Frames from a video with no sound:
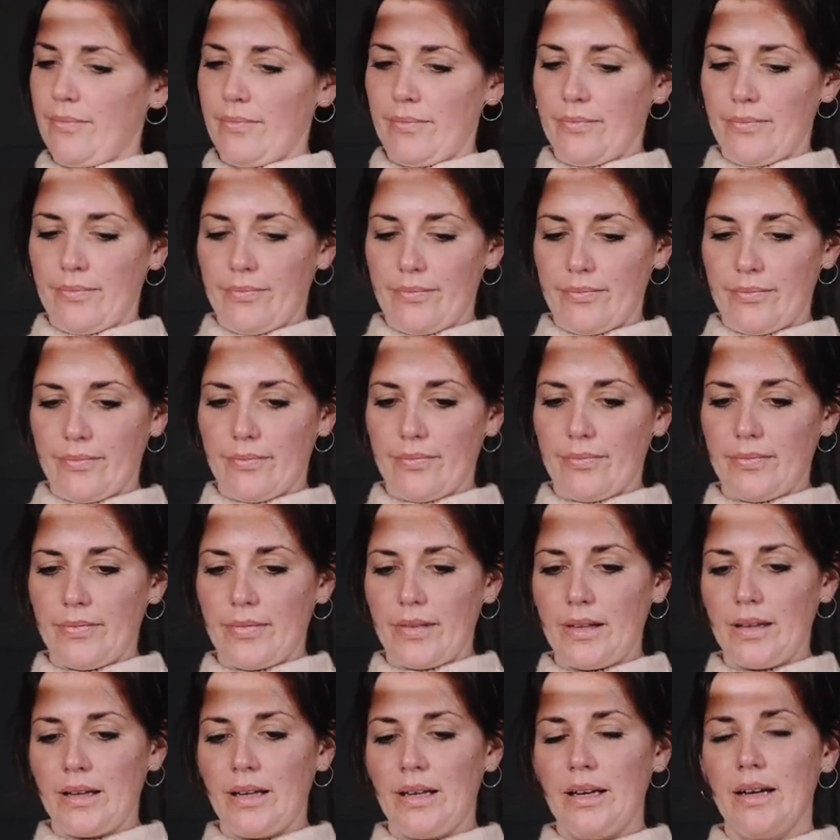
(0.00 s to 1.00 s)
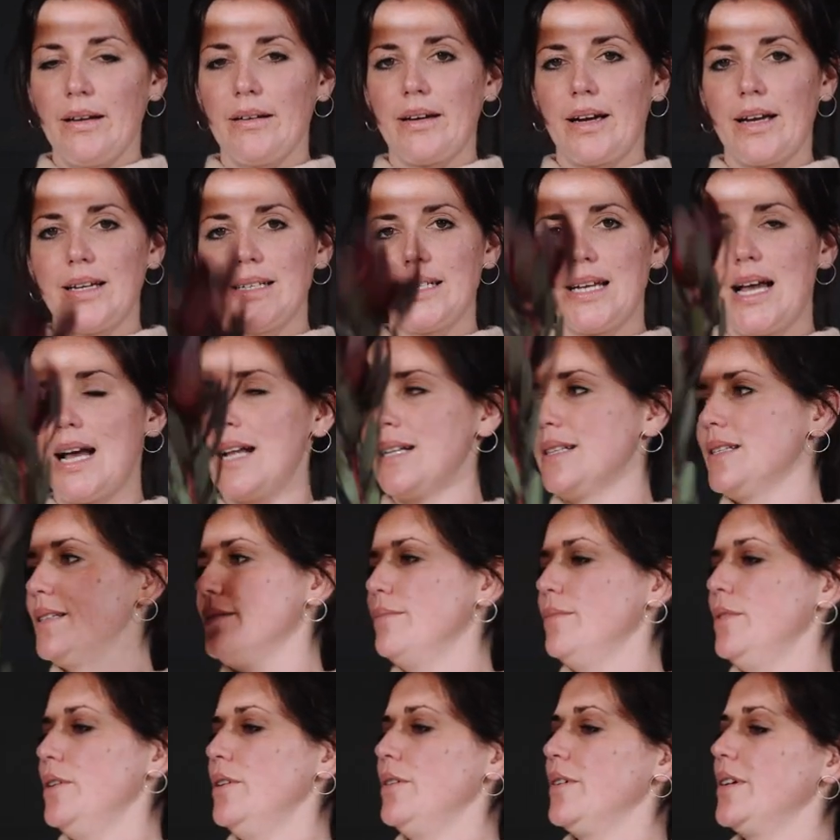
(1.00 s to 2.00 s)
I'm going to add
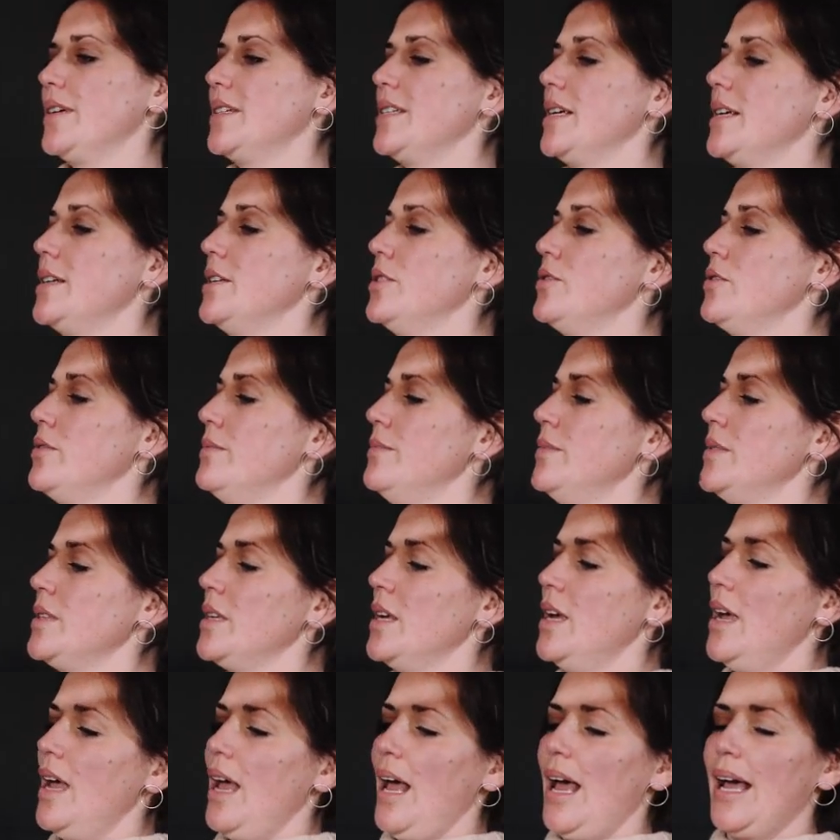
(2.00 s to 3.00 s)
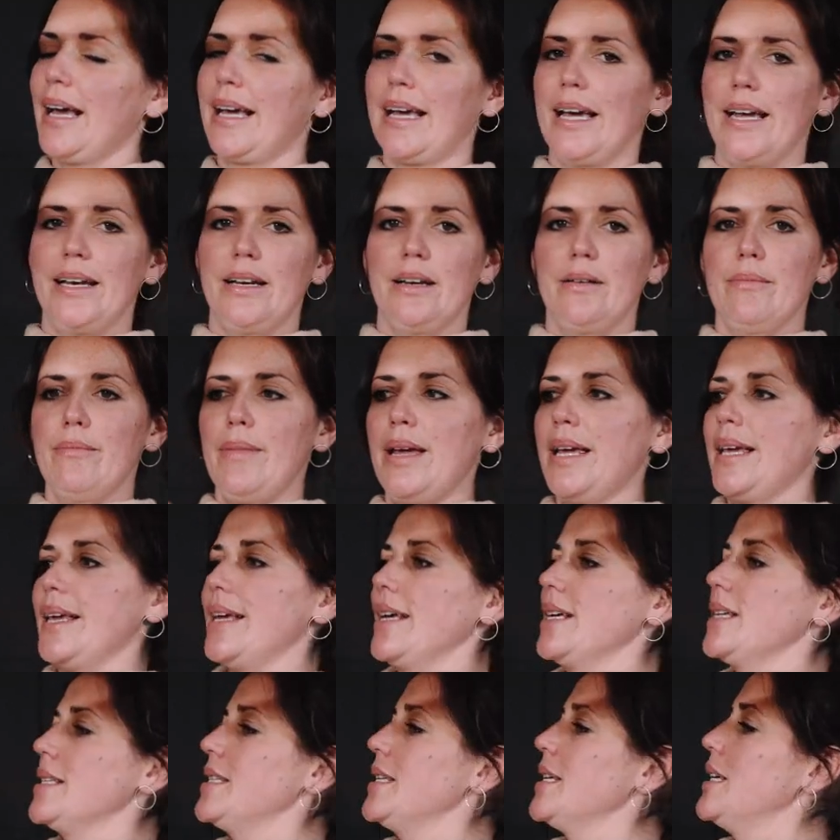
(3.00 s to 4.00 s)
some leucodendrons. Again,
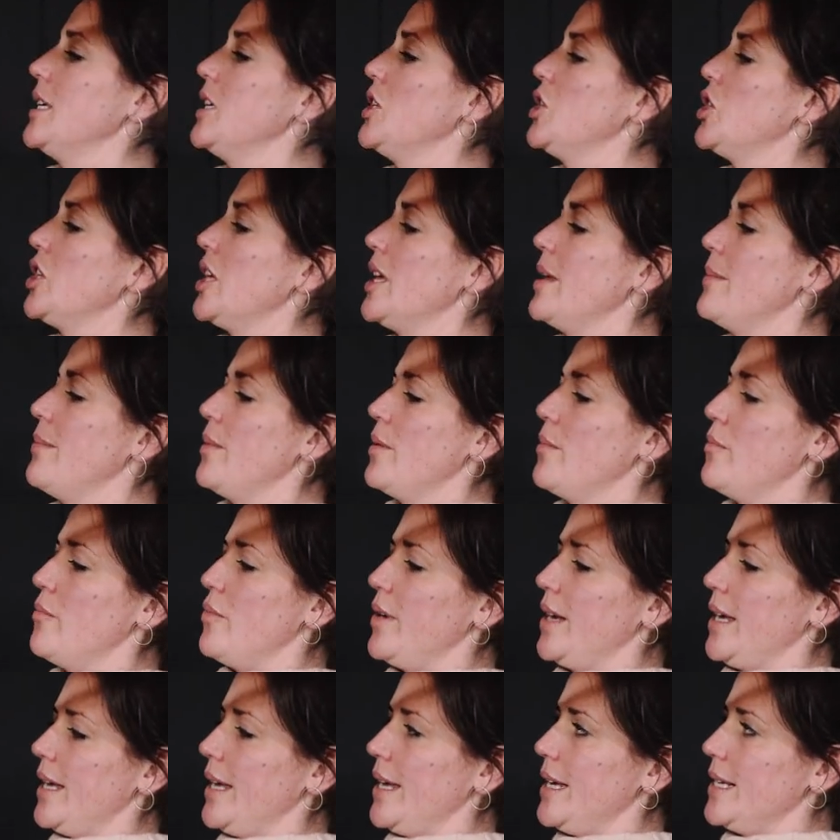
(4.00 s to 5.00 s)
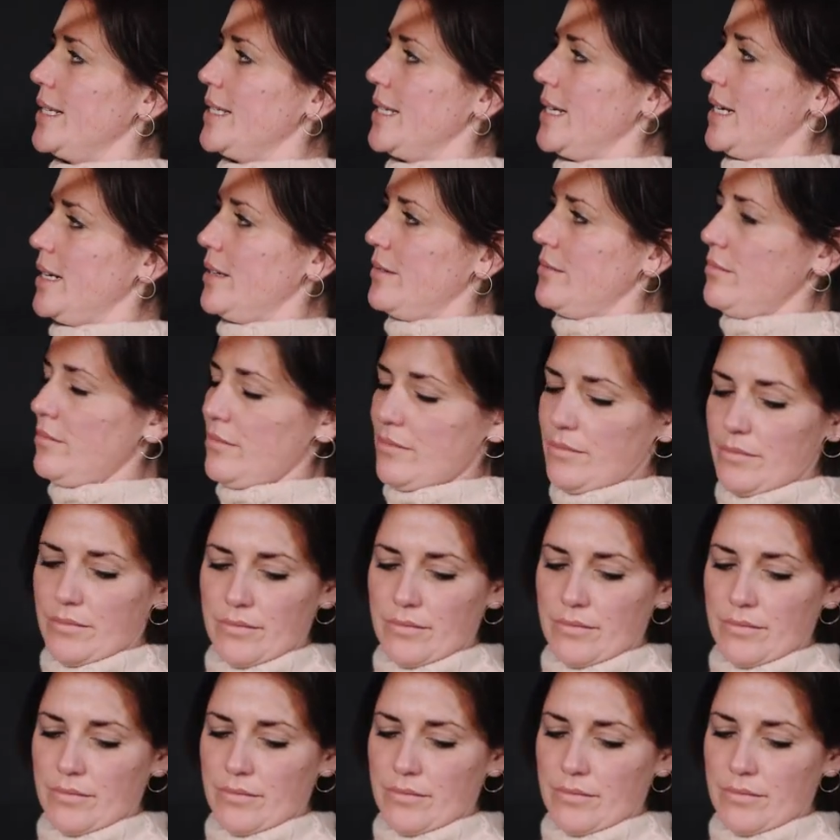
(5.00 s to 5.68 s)
making a T shape and bringing it down.